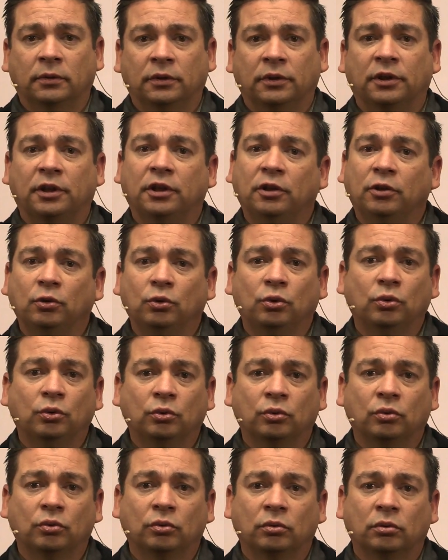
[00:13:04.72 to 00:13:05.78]
He knew
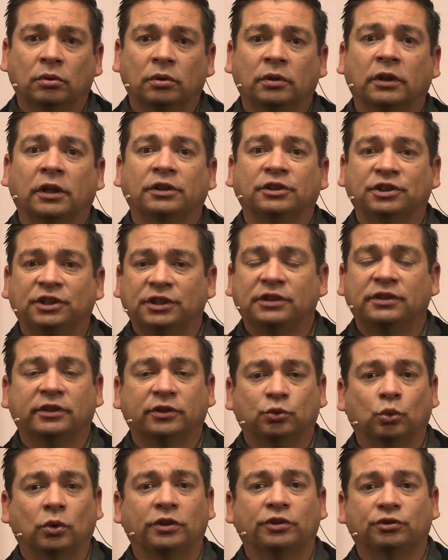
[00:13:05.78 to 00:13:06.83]
that
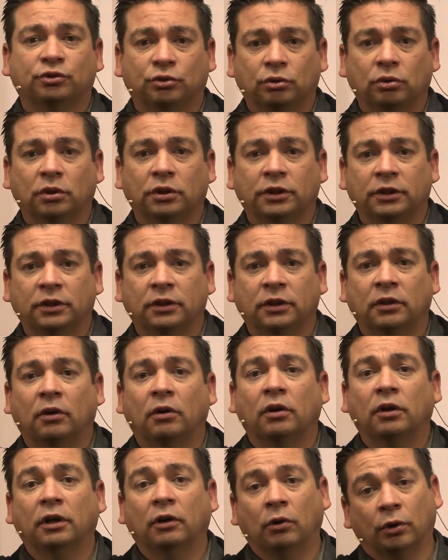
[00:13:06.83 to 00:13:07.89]
Jesus was truly,
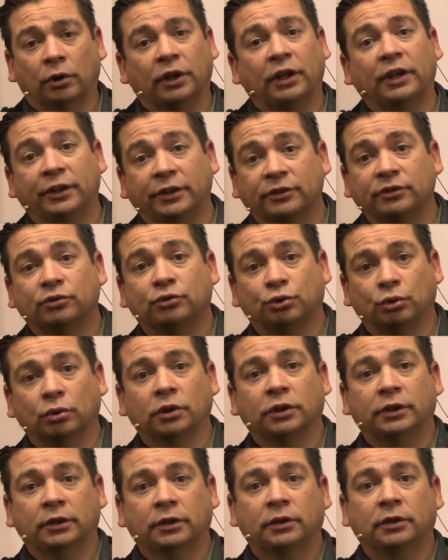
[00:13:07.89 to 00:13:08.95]
or is
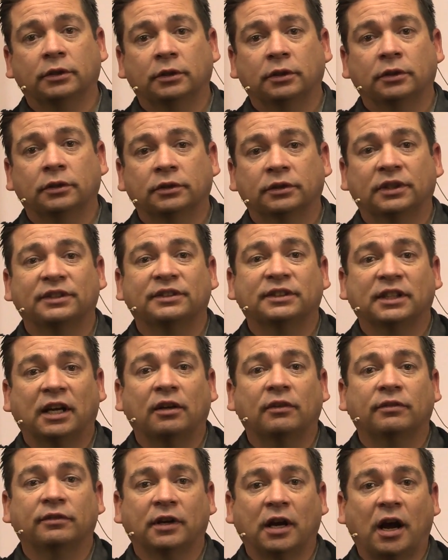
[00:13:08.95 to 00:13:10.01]
truly, the Son
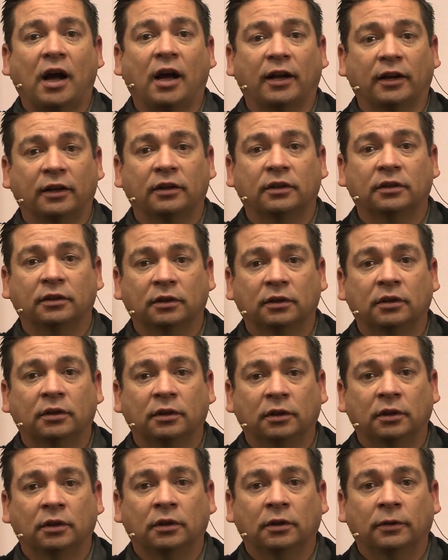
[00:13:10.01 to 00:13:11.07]
of God.
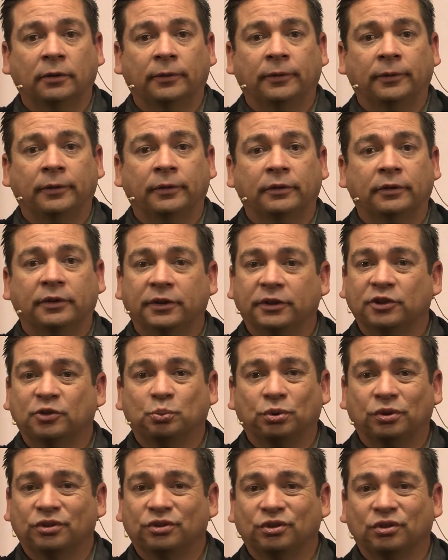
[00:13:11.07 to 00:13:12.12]
This
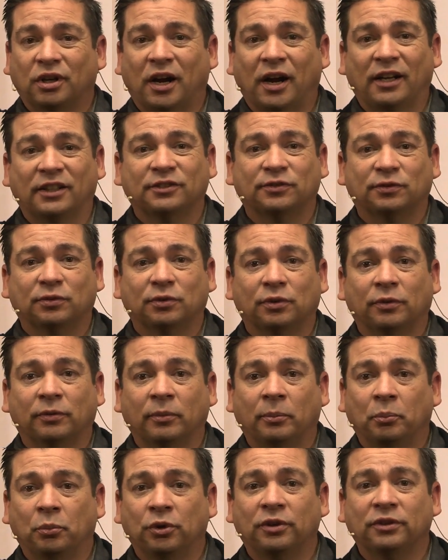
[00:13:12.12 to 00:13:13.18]
person asked for
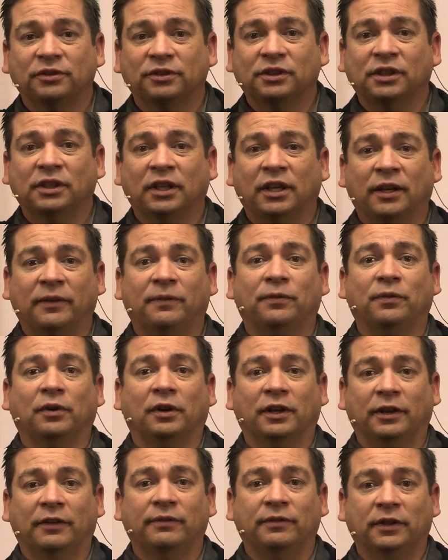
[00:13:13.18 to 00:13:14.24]
mercy and
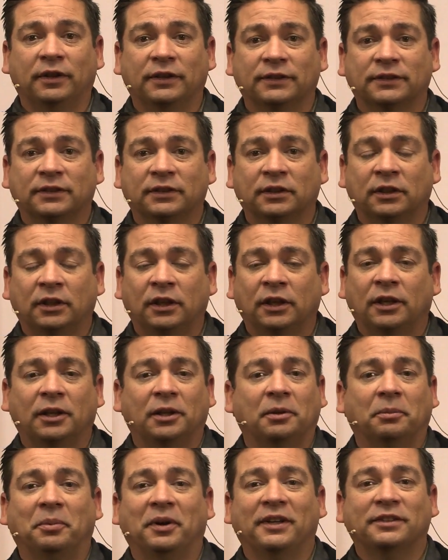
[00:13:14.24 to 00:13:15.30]
forgiveness.
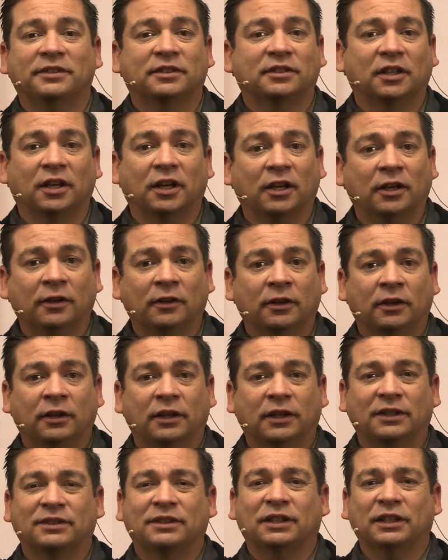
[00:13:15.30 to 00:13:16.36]
And the best thing
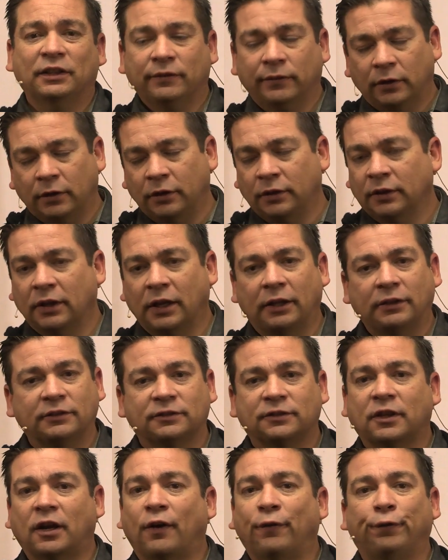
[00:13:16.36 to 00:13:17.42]
is, even in that
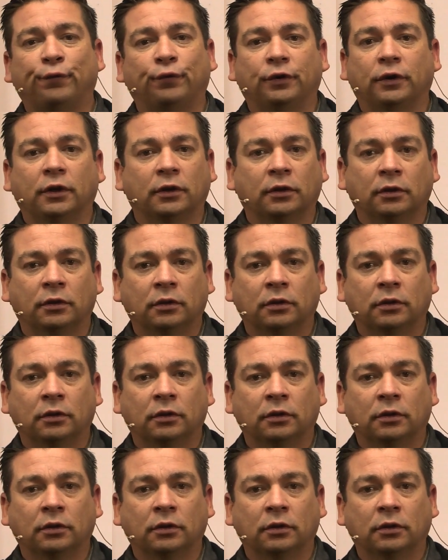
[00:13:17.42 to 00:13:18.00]
suffering,